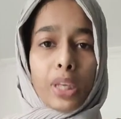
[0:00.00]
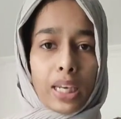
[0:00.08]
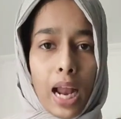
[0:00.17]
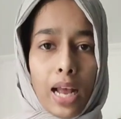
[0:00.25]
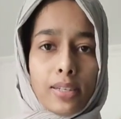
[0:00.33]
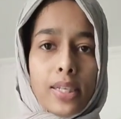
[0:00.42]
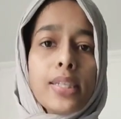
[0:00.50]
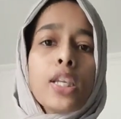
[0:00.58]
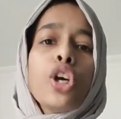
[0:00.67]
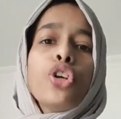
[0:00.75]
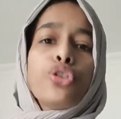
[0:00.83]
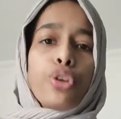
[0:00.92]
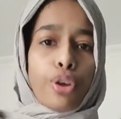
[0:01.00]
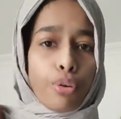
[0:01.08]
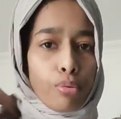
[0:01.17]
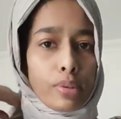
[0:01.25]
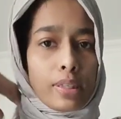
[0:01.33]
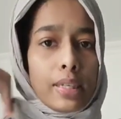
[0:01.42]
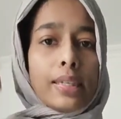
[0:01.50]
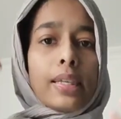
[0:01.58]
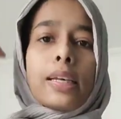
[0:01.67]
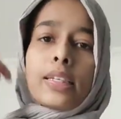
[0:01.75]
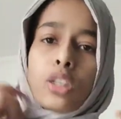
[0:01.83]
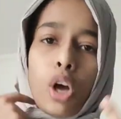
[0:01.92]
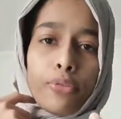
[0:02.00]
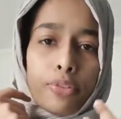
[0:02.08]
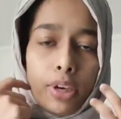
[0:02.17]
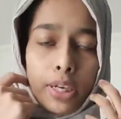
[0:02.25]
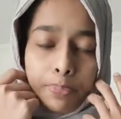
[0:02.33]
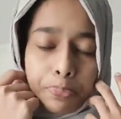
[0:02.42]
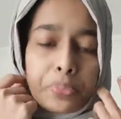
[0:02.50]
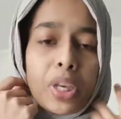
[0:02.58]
glasses to use this software.